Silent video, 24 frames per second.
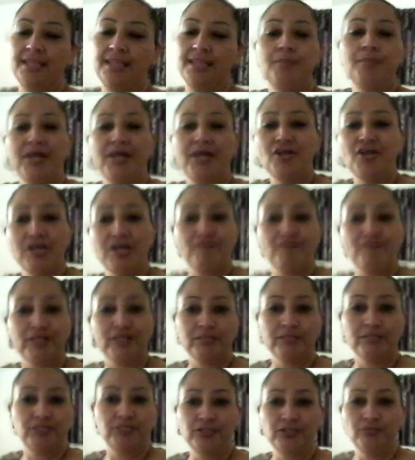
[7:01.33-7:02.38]
The mother lived with
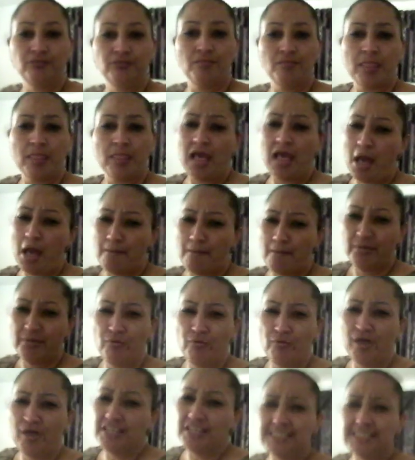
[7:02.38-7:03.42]
them too, but
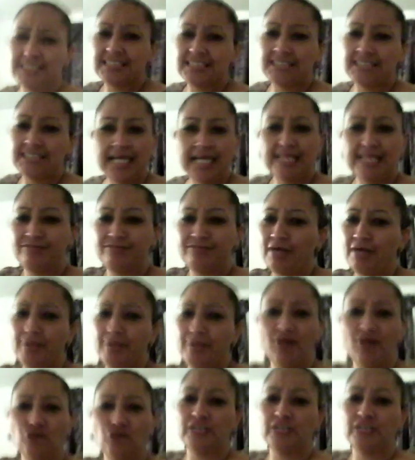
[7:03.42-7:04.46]
where does it stay in the Family
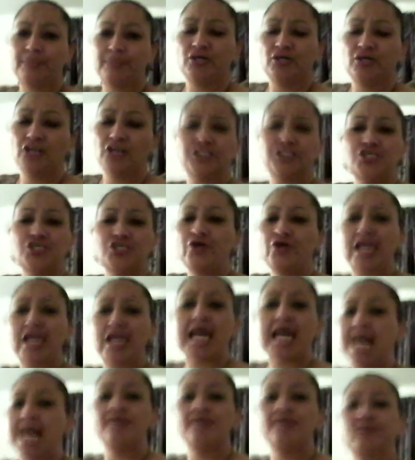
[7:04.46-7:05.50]
Code chapter laws that you
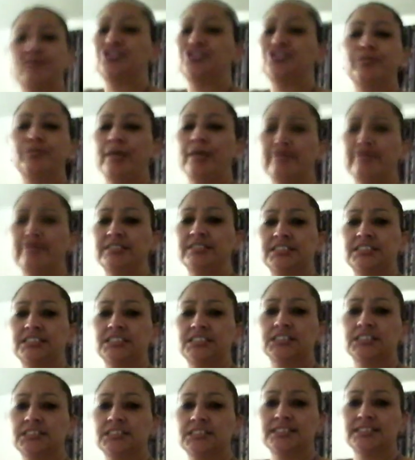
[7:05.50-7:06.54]
cannot live with your parents?
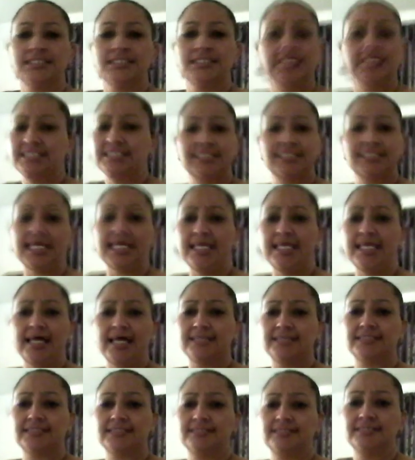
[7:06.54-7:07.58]
It doesn't say
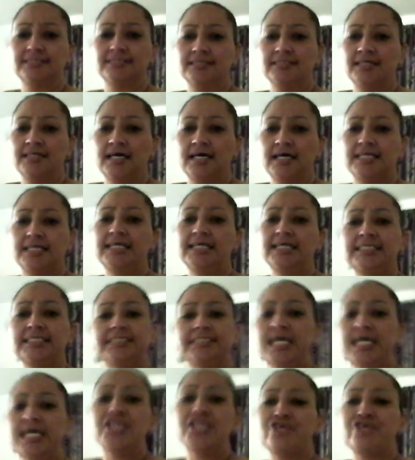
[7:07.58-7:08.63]
that. It doesn't
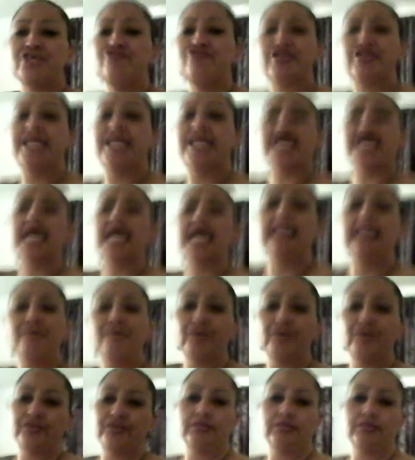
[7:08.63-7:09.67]
say that you cannot live
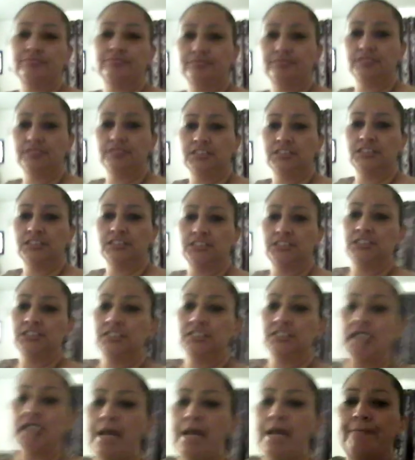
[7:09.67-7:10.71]
with them.
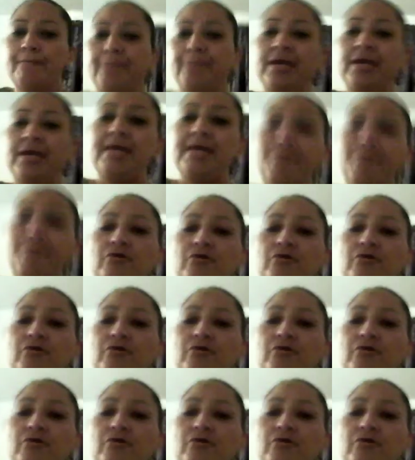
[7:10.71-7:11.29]
People